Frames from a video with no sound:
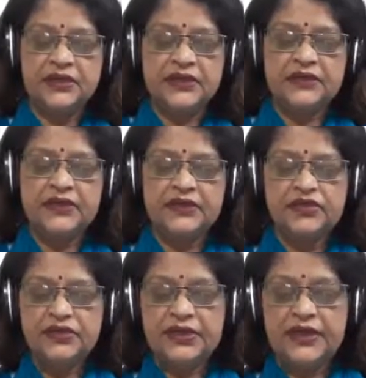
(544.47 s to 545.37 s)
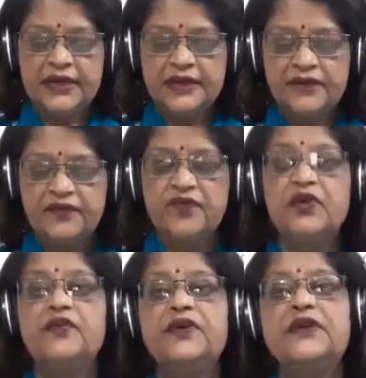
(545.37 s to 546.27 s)
The intruder had a
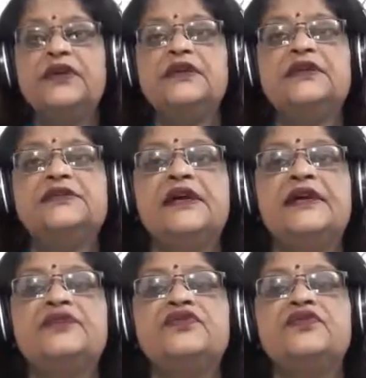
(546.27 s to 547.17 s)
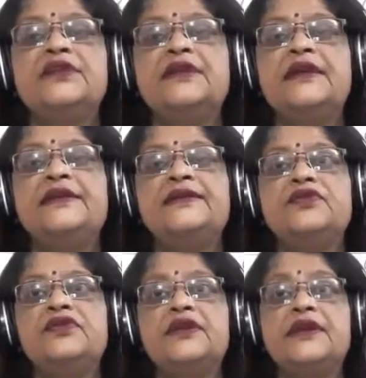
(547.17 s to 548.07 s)
revolver in his hand. So when the
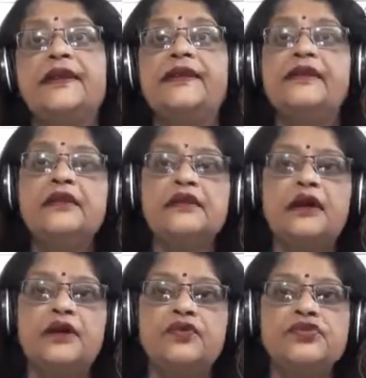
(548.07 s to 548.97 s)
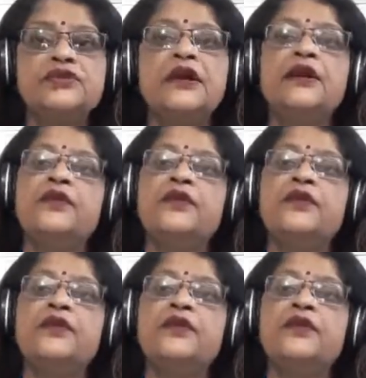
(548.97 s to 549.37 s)
intruder entered the house,